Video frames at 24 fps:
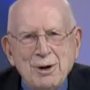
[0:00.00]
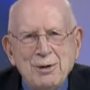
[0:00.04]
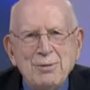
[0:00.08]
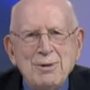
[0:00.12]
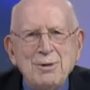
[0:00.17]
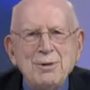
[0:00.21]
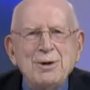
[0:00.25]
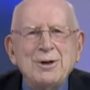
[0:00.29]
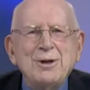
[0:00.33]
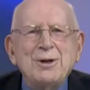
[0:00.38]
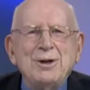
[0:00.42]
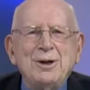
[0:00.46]
When
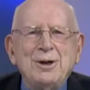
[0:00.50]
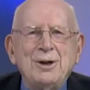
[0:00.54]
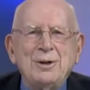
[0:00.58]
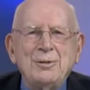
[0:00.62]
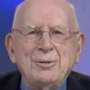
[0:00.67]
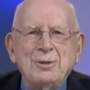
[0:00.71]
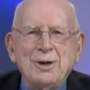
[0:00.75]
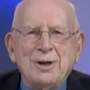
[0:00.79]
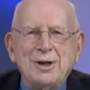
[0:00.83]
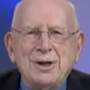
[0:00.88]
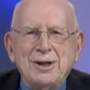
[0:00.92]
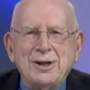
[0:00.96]
we
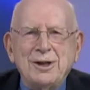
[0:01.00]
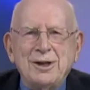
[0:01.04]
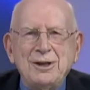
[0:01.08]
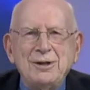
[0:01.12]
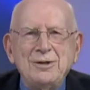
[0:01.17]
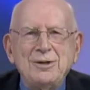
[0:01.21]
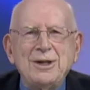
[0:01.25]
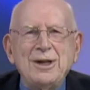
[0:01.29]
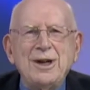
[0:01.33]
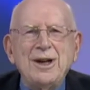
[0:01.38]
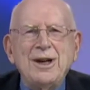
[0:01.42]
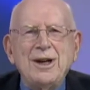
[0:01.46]
return, we'll
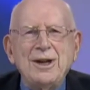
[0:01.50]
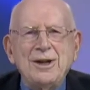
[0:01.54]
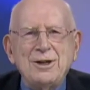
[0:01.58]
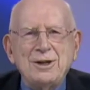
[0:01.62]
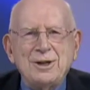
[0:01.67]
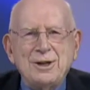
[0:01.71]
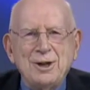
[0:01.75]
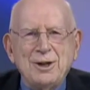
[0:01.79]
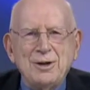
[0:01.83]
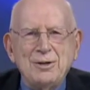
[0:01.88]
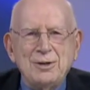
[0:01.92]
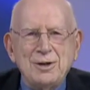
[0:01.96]
conclude today's
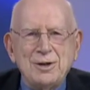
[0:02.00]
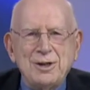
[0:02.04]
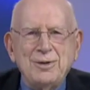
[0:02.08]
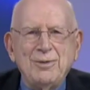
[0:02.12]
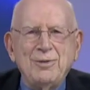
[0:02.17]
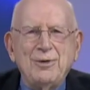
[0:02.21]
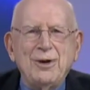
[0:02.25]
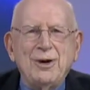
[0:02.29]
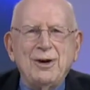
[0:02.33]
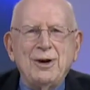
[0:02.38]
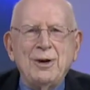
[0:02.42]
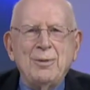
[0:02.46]
show with
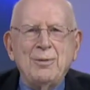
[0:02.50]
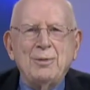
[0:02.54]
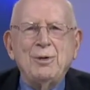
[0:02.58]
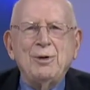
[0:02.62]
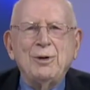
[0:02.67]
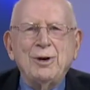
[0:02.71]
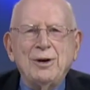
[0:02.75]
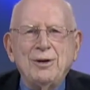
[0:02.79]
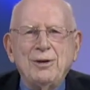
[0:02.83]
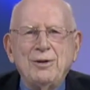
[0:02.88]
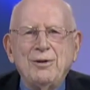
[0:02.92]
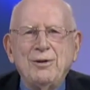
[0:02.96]
some very
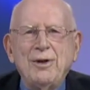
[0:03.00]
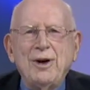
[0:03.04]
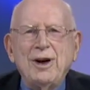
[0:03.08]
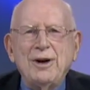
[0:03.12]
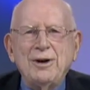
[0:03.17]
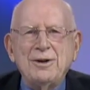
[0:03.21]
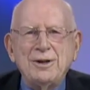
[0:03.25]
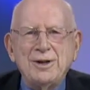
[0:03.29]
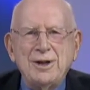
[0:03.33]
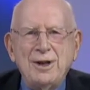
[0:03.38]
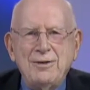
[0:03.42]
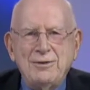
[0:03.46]
important
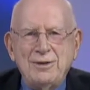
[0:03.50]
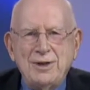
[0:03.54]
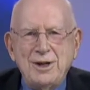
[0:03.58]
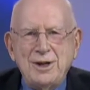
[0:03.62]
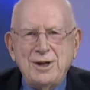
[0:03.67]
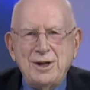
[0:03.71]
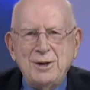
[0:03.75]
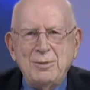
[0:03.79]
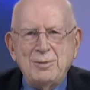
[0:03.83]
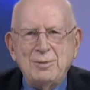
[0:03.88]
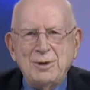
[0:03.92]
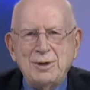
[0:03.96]
fire
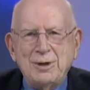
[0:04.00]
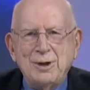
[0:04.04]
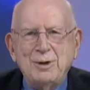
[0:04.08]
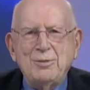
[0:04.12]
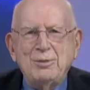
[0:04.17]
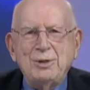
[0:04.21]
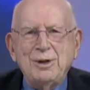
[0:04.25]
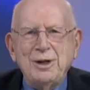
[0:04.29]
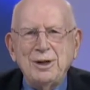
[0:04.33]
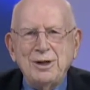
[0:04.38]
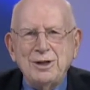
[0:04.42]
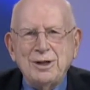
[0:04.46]
safety tips.
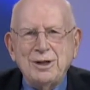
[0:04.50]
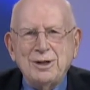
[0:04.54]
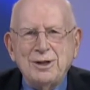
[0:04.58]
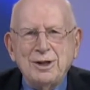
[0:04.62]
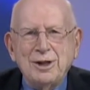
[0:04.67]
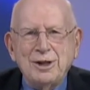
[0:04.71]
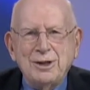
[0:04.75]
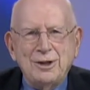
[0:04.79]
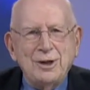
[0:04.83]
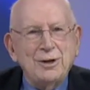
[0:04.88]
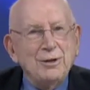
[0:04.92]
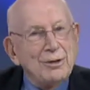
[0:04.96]
So please
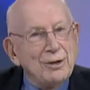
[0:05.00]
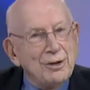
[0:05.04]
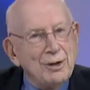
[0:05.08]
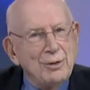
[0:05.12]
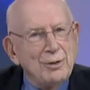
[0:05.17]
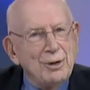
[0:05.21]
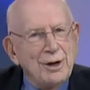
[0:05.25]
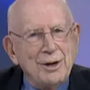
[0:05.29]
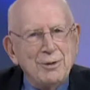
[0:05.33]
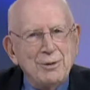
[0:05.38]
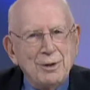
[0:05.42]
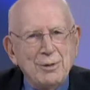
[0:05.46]
don't go
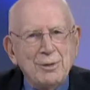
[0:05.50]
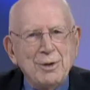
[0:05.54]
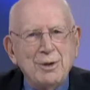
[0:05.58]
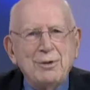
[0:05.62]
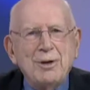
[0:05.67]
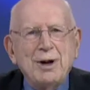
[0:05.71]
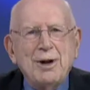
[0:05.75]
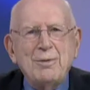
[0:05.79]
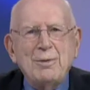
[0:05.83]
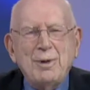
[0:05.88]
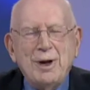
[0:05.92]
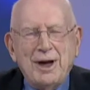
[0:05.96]
away. We'll be
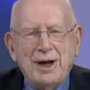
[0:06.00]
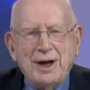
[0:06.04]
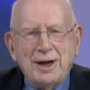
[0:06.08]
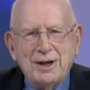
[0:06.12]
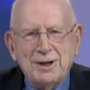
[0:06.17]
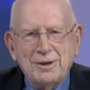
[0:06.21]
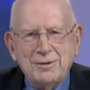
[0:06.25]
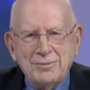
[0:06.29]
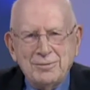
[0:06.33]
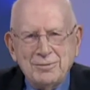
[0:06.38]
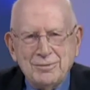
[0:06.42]
right back.